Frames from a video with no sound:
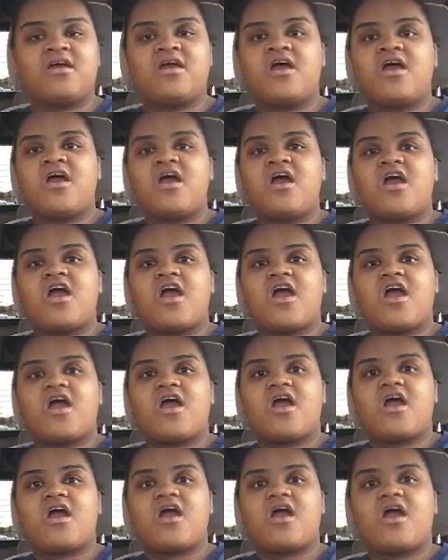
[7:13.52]

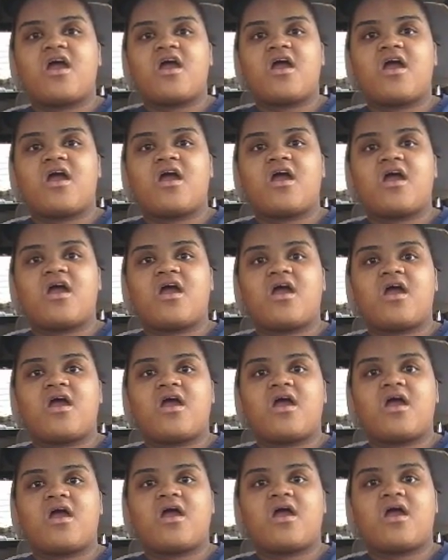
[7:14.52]

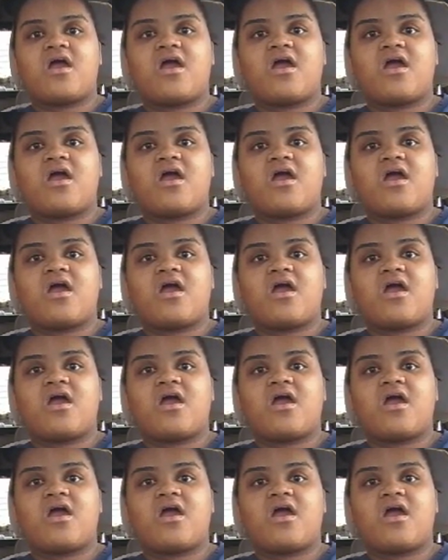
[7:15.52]
[no speech]